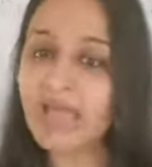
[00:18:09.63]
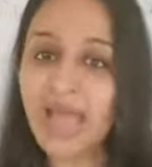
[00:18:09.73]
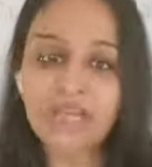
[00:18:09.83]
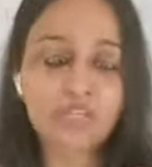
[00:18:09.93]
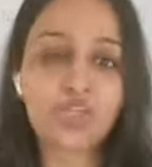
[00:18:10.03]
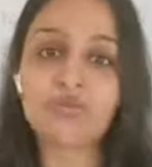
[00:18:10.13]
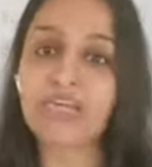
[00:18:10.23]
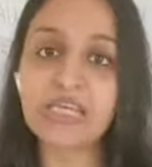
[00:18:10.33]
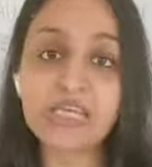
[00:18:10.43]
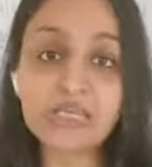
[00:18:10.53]
actually
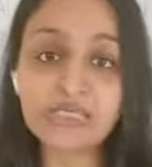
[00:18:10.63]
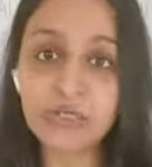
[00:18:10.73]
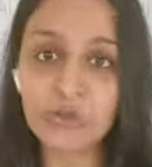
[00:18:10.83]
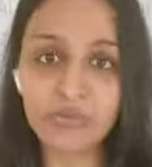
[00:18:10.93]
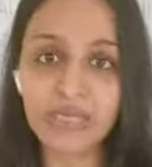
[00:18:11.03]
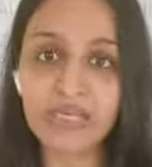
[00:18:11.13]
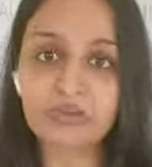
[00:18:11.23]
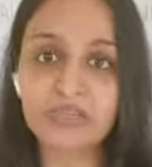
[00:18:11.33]
very easy to make it.